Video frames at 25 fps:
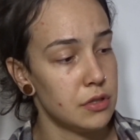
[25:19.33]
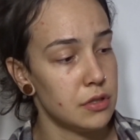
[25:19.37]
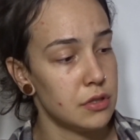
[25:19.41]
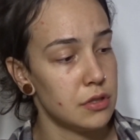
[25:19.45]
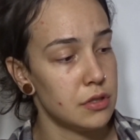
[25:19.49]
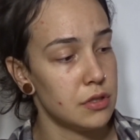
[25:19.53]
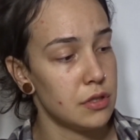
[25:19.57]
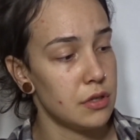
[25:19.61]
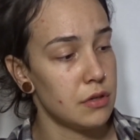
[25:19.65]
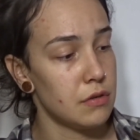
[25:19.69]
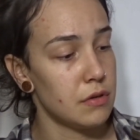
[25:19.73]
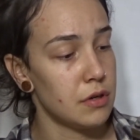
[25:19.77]

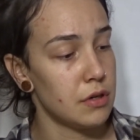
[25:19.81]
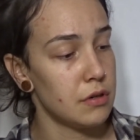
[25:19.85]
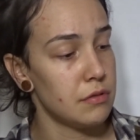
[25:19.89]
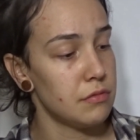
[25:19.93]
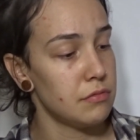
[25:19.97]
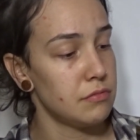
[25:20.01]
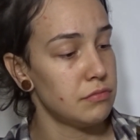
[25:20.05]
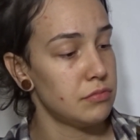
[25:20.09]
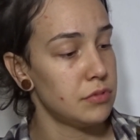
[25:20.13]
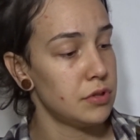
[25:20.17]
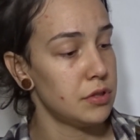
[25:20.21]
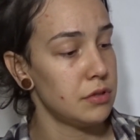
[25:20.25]
so I
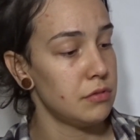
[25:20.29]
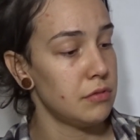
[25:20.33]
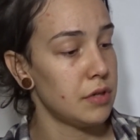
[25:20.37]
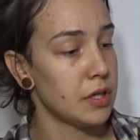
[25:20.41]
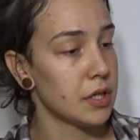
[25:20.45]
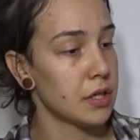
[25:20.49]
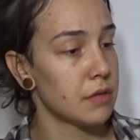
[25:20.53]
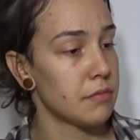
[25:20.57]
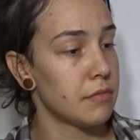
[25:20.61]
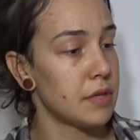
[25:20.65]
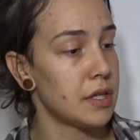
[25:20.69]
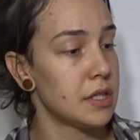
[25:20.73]
do
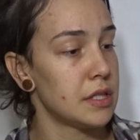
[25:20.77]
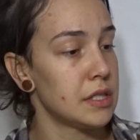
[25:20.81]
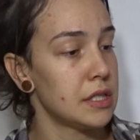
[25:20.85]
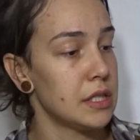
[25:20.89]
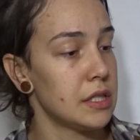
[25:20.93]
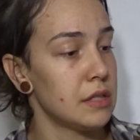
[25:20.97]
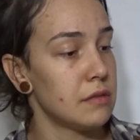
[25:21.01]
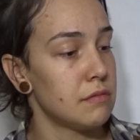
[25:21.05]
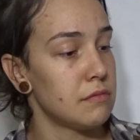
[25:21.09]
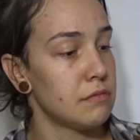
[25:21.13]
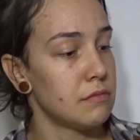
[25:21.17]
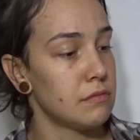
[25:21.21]
recommend
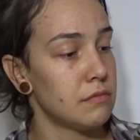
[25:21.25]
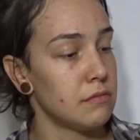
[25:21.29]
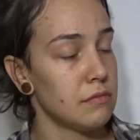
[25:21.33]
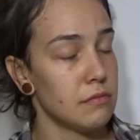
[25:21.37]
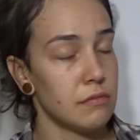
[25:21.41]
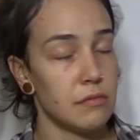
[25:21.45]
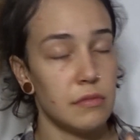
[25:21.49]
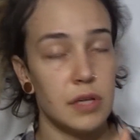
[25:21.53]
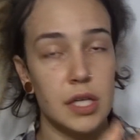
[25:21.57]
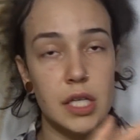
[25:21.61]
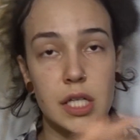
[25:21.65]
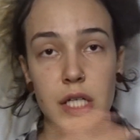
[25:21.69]
it.
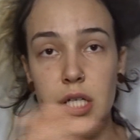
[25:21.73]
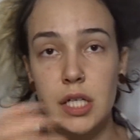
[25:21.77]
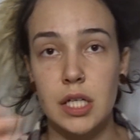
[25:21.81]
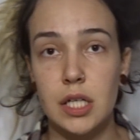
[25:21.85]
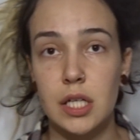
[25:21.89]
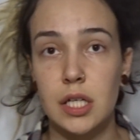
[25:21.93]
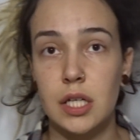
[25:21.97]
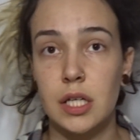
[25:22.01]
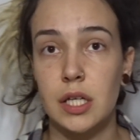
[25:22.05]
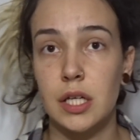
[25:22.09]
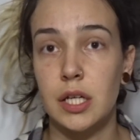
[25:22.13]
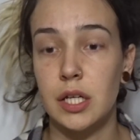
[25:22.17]

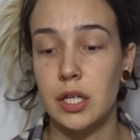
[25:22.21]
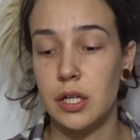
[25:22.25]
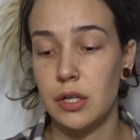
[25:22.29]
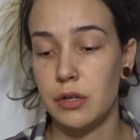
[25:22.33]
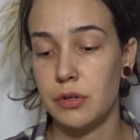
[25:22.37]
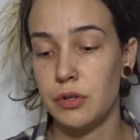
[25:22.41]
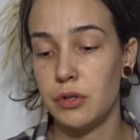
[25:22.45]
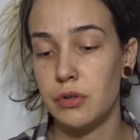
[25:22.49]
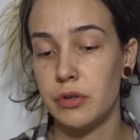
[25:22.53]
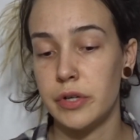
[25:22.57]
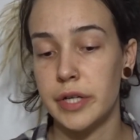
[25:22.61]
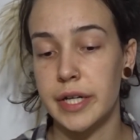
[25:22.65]
You know,
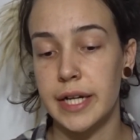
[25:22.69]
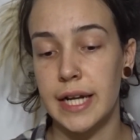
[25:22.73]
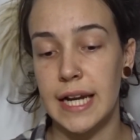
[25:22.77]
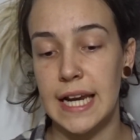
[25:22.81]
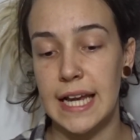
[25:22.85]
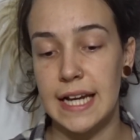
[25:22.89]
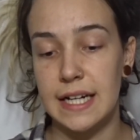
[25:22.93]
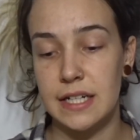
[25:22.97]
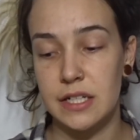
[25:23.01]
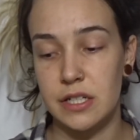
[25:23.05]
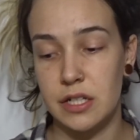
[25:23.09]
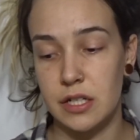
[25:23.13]
you're a
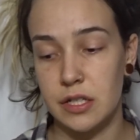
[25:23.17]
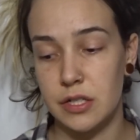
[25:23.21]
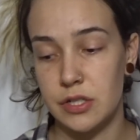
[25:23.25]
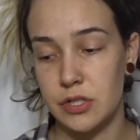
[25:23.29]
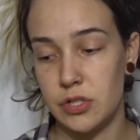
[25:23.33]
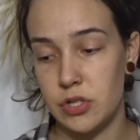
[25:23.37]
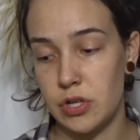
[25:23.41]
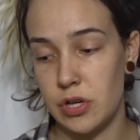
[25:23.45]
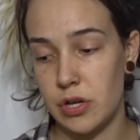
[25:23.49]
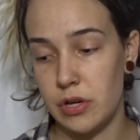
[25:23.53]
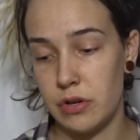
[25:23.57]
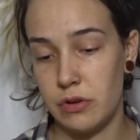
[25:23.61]
collector,
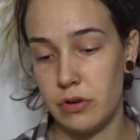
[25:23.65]
so...